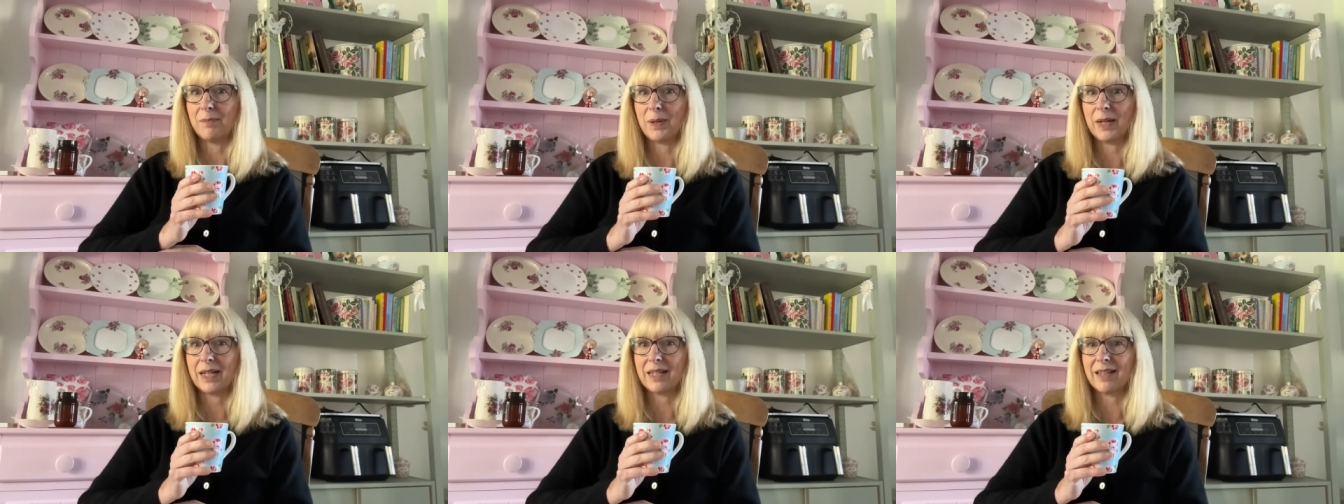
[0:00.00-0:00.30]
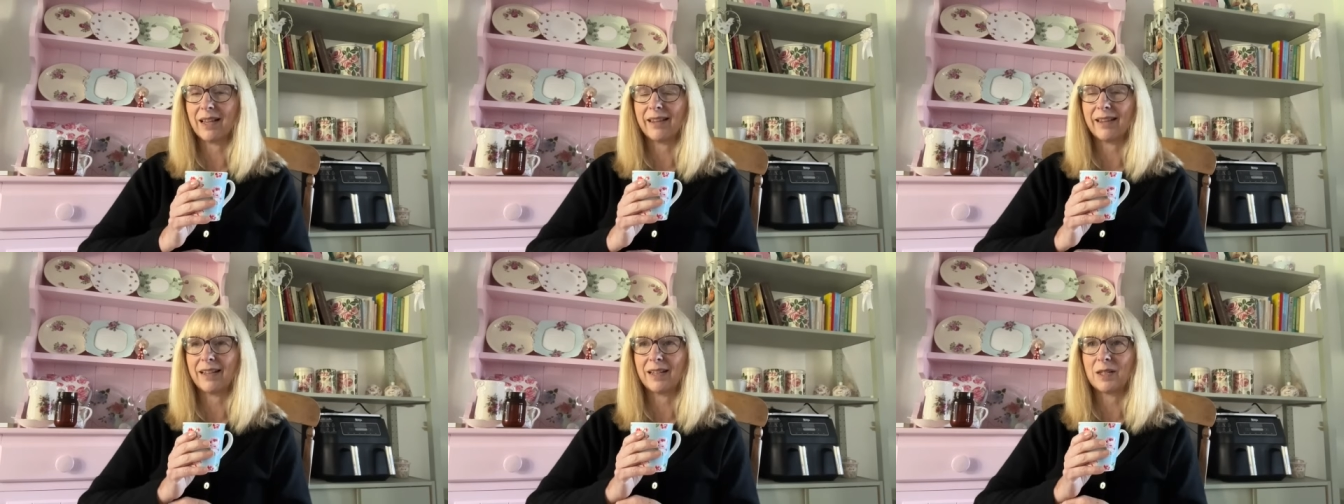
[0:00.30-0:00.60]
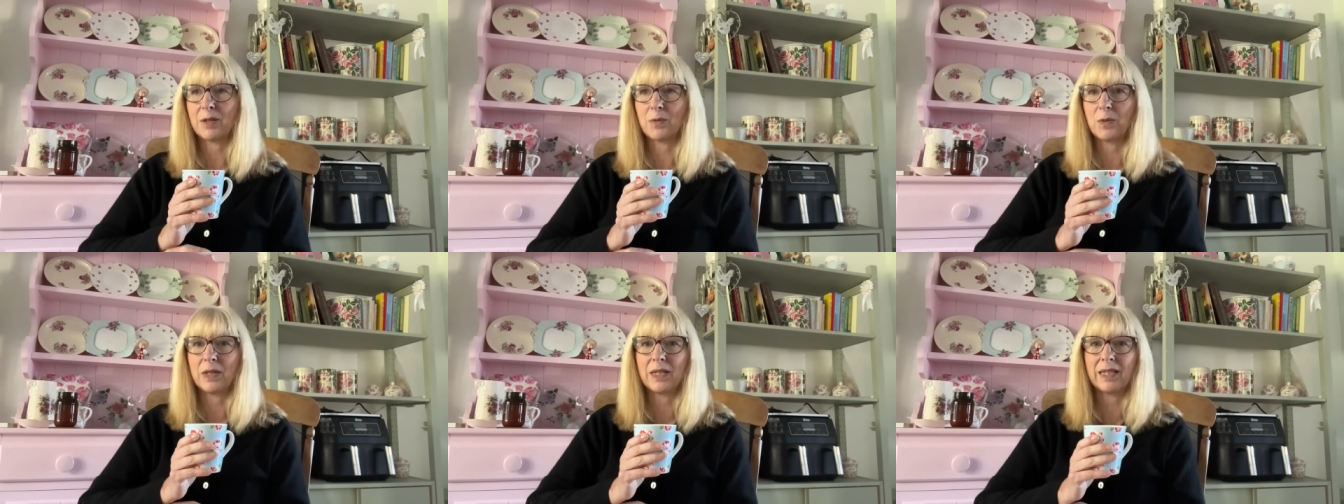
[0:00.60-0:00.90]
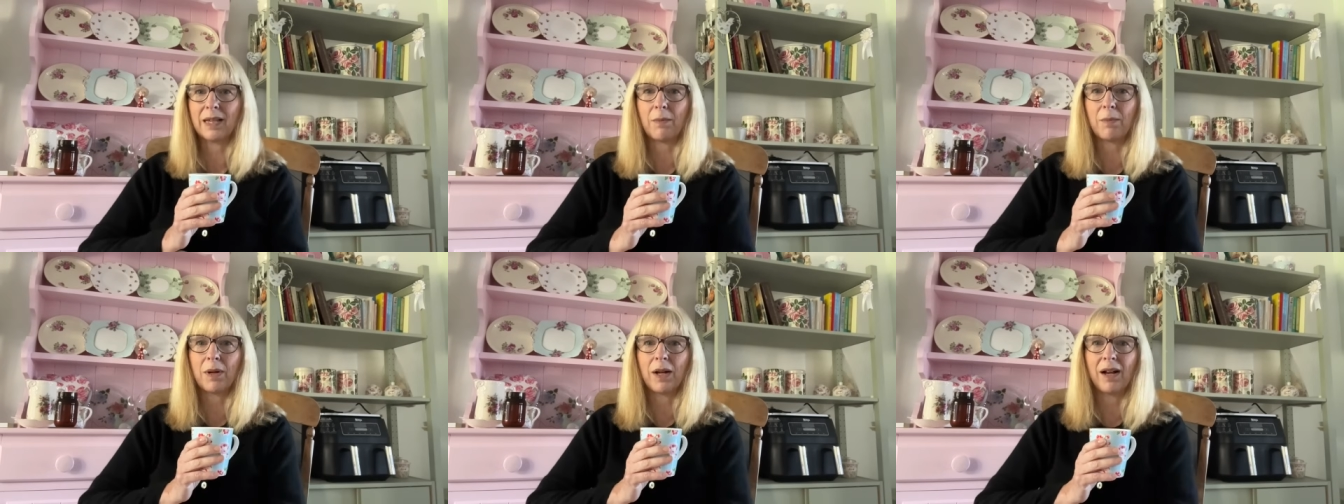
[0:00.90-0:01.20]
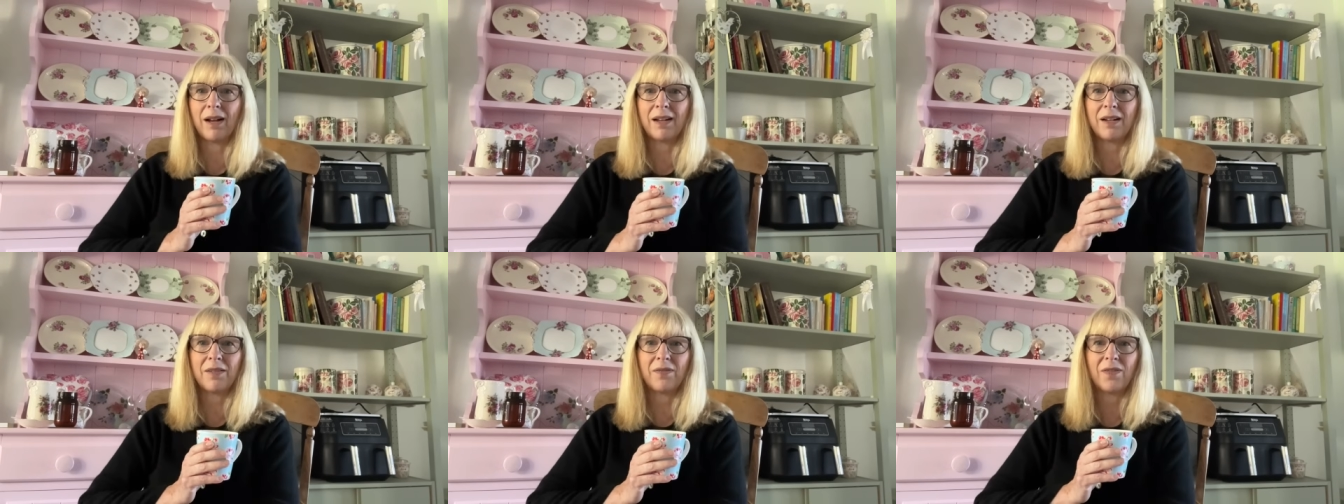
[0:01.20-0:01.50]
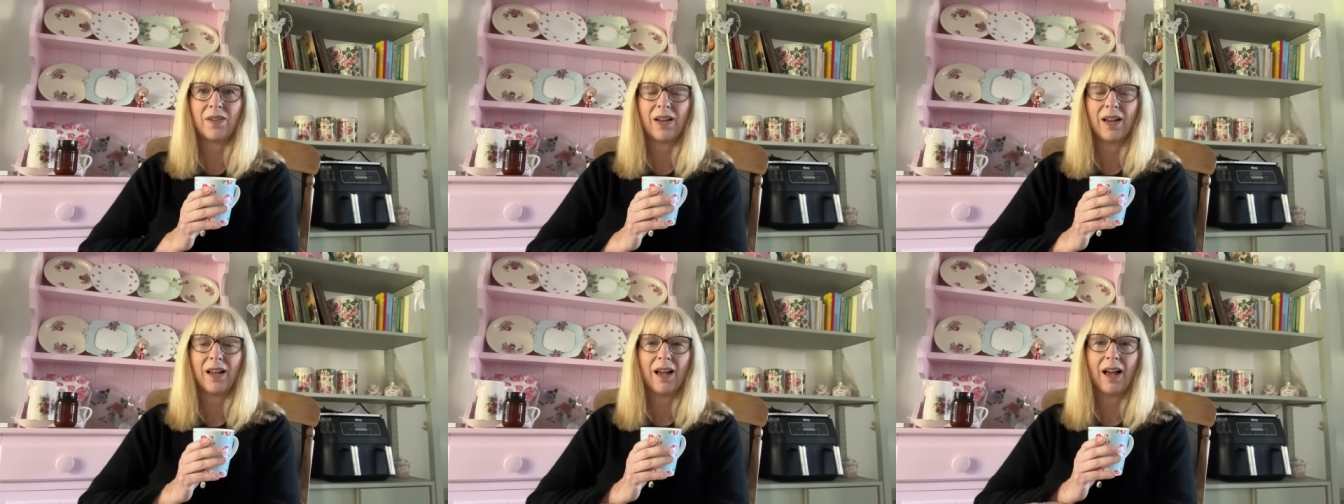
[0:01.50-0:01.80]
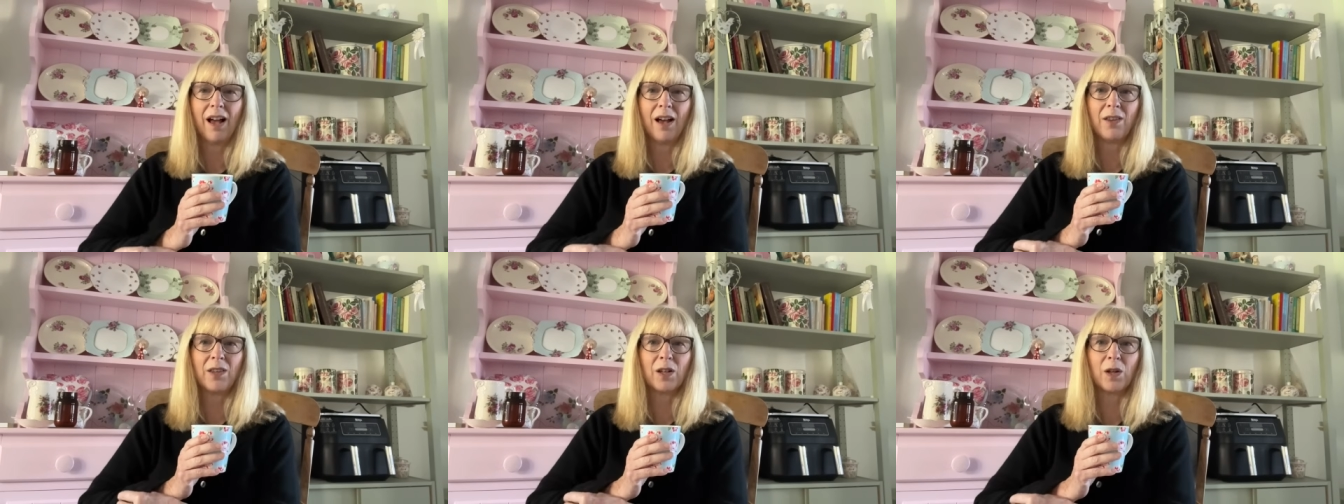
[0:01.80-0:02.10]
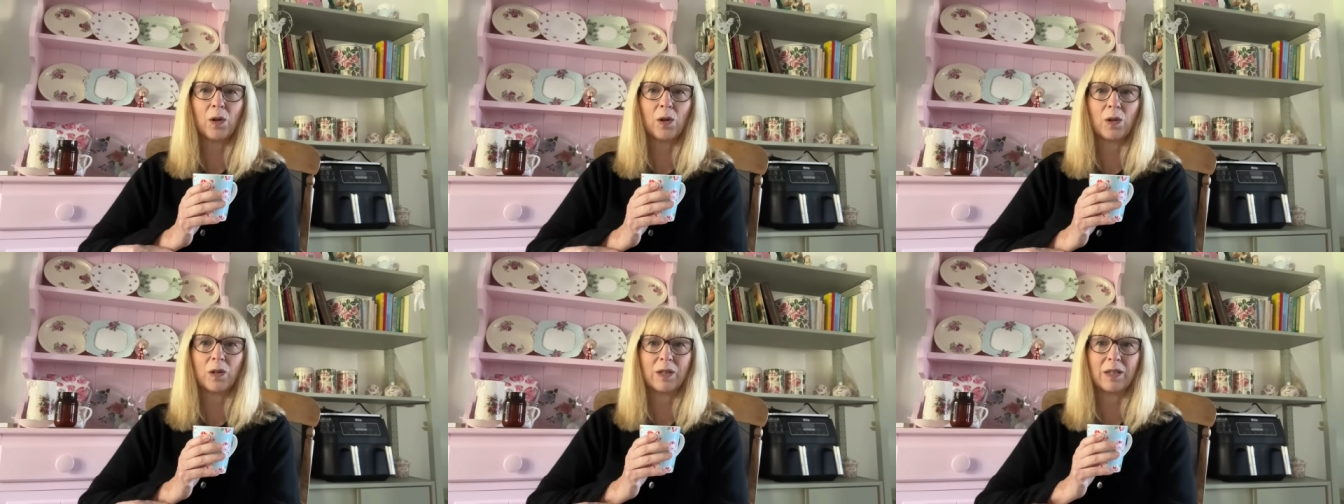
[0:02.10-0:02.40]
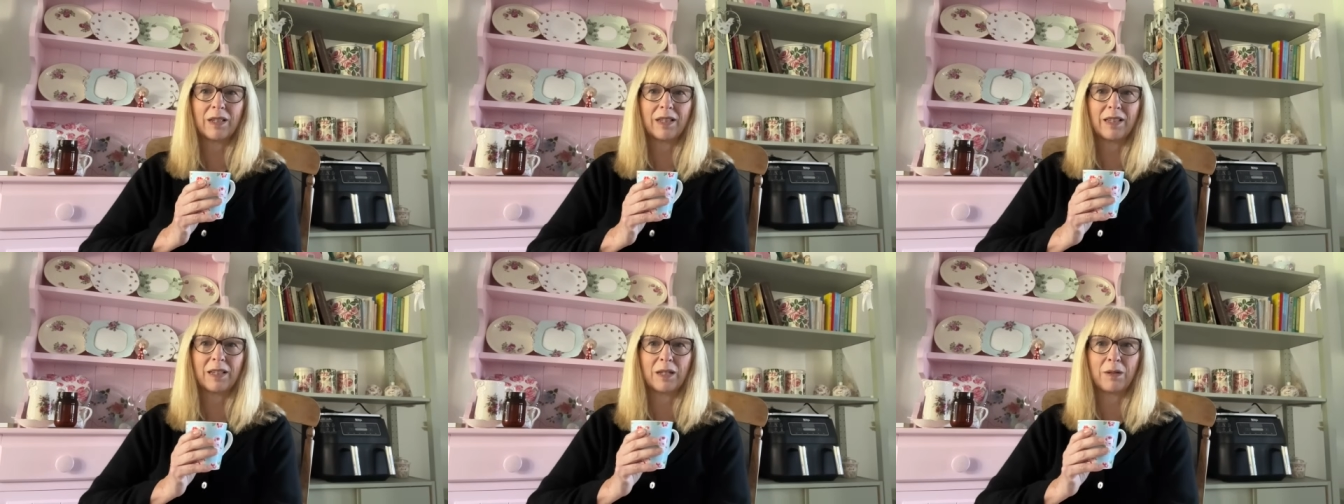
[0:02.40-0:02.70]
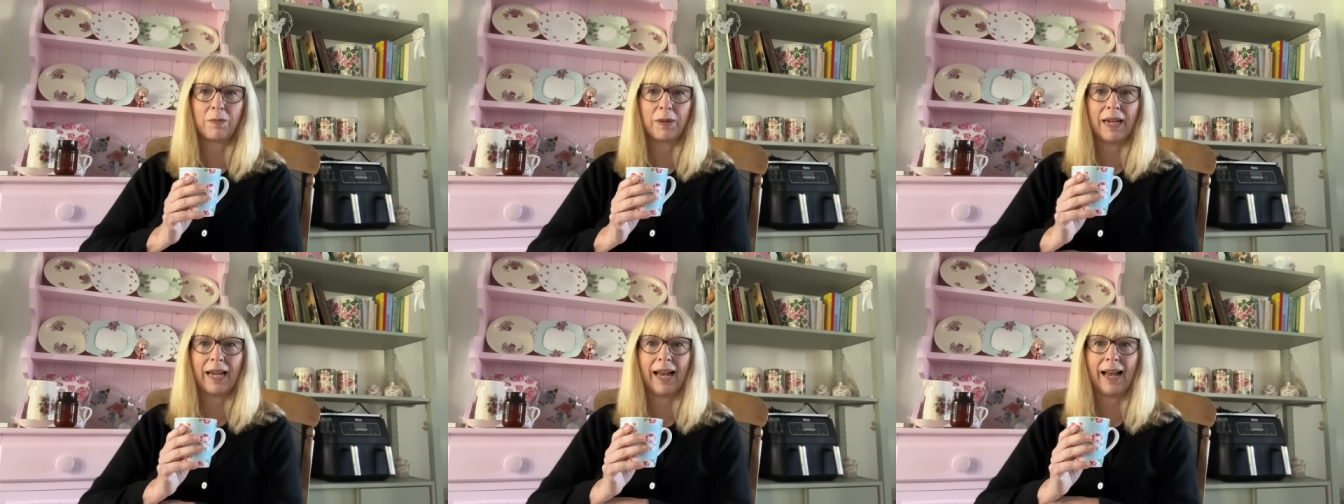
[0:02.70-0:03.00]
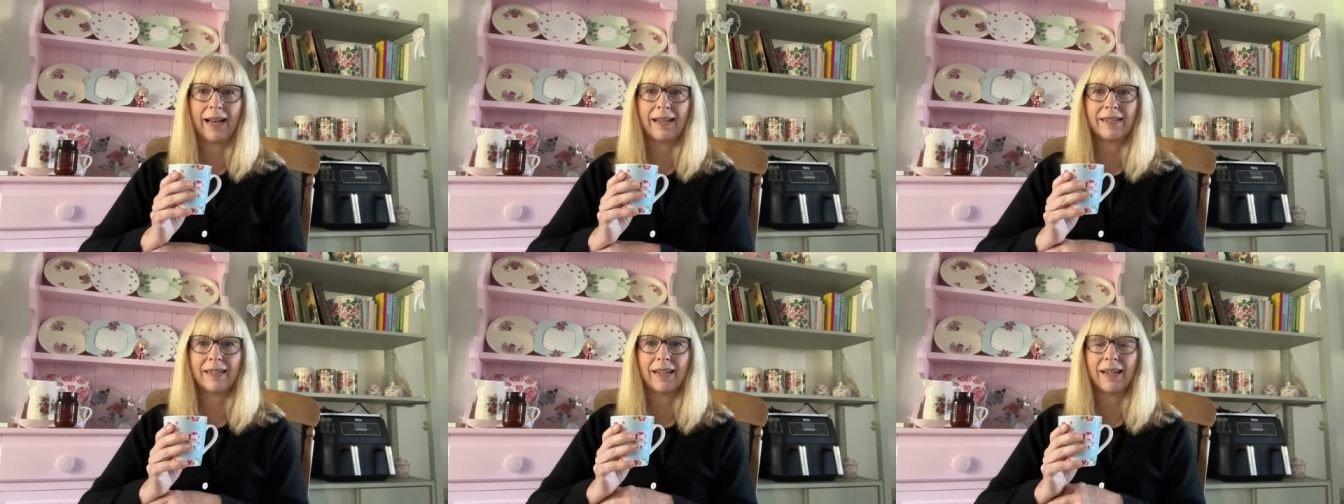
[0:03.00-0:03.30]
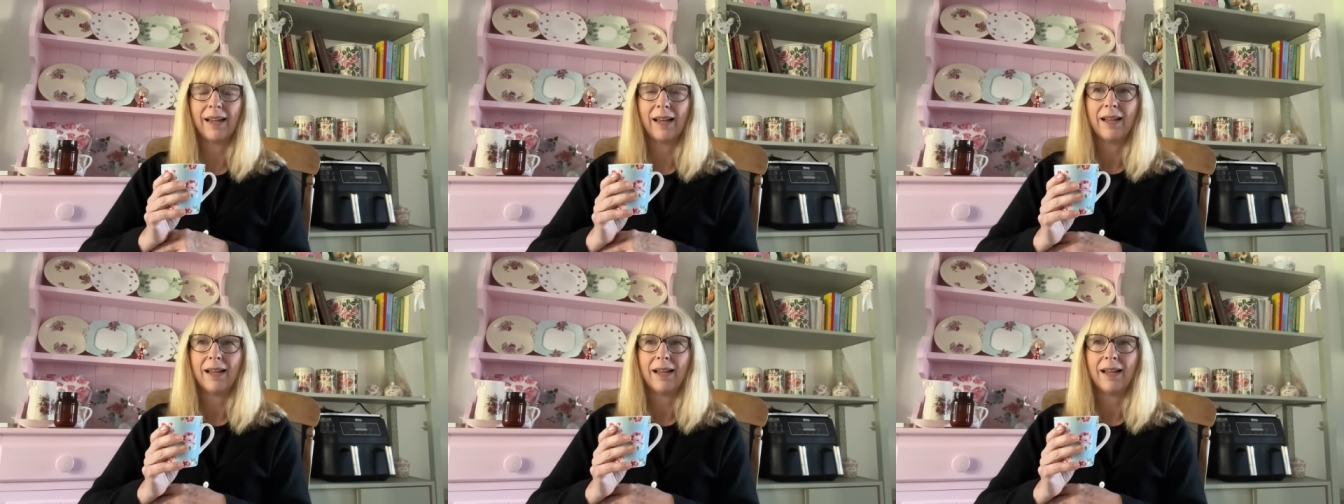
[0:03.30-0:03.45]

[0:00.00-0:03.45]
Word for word: because I think there's always some kind of other costs to be had.